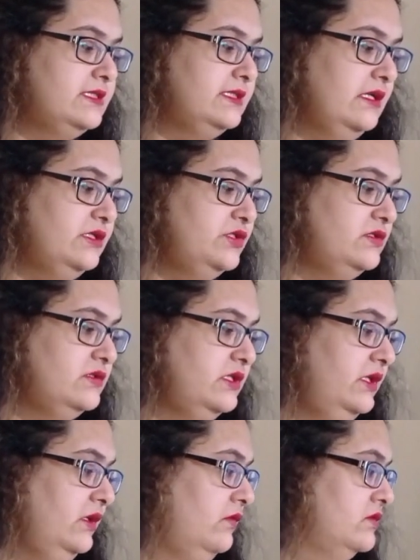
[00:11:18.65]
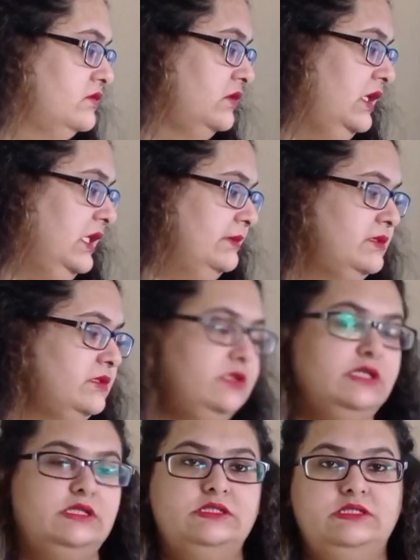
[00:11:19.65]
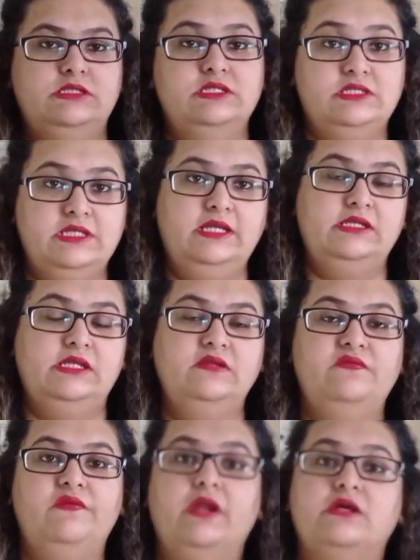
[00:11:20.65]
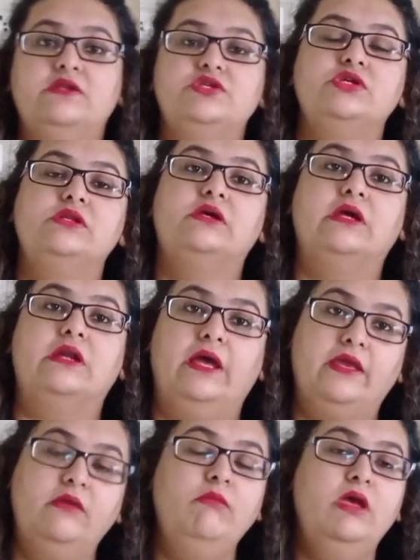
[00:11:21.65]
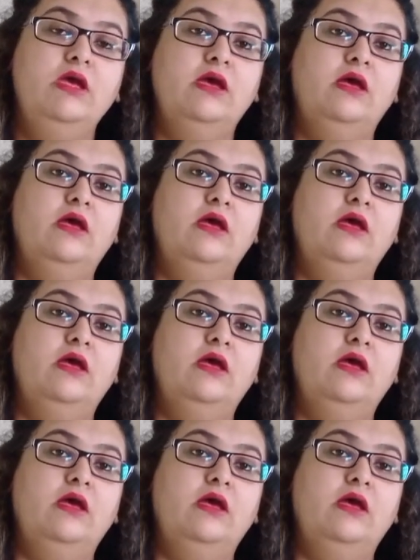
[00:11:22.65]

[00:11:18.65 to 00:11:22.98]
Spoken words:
Sanction screening also helps to detect any financial crime